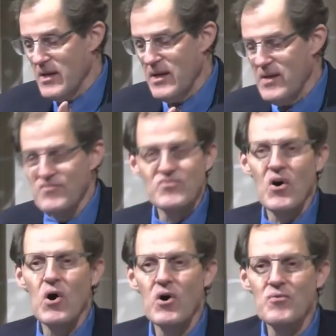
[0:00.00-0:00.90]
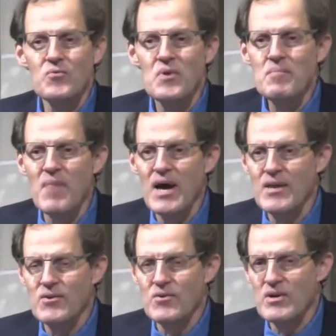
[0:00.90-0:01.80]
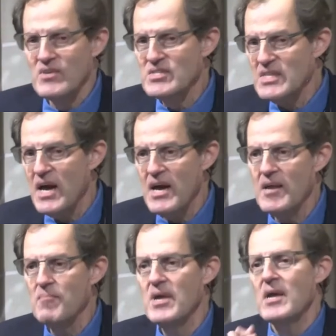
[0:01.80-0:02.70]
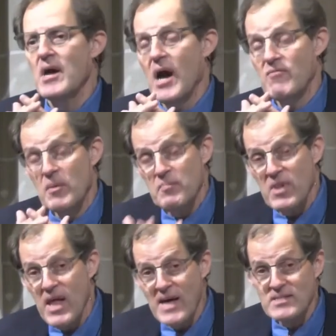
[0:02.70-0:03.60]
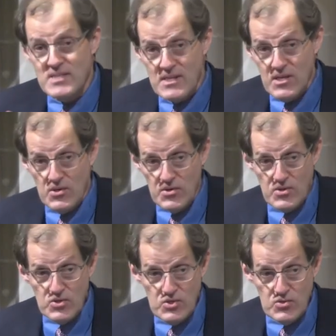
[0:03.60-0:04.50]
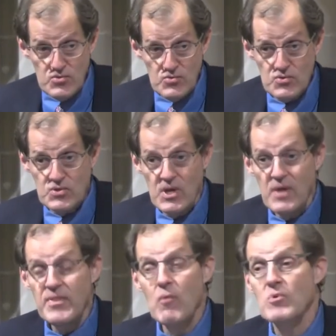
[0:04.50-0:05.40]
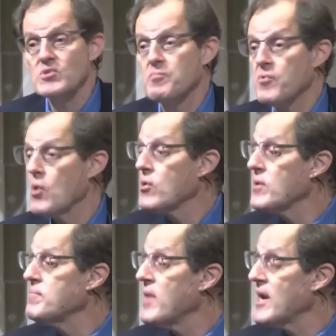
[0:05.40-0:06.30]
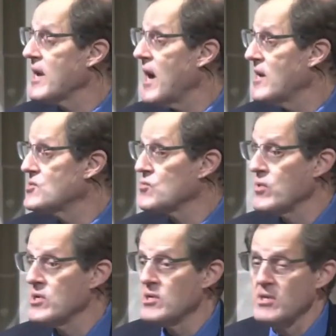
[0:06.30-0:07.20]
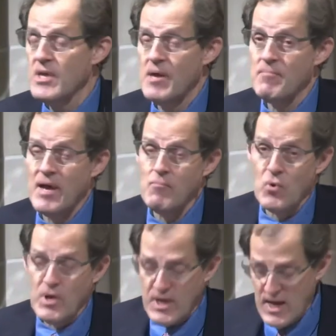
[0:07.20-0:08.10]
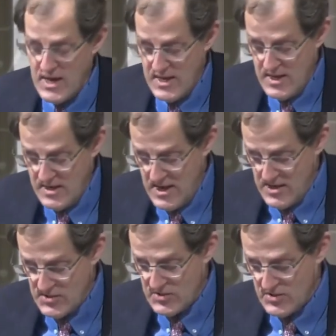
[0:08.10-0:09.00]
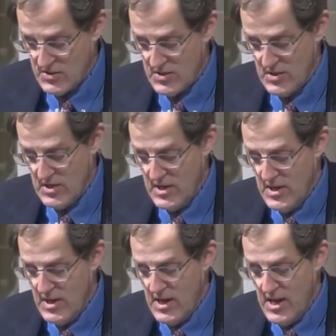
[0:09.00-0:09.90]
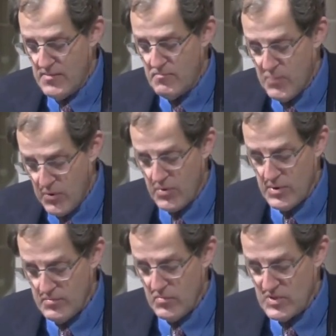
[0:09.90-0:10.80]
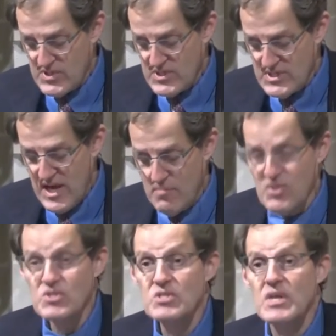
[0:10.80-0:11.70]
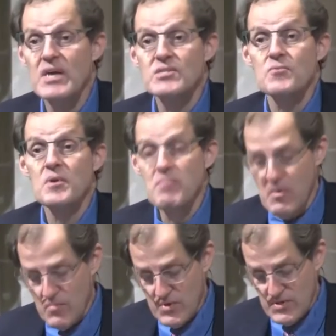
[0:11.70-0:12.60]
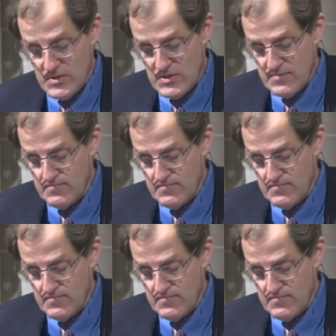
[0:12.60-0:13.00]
involved reminder of a time of a plot to kill the Jews that was broken by God's will and by Mordecai and Esther, and Purim was established as a remembrance.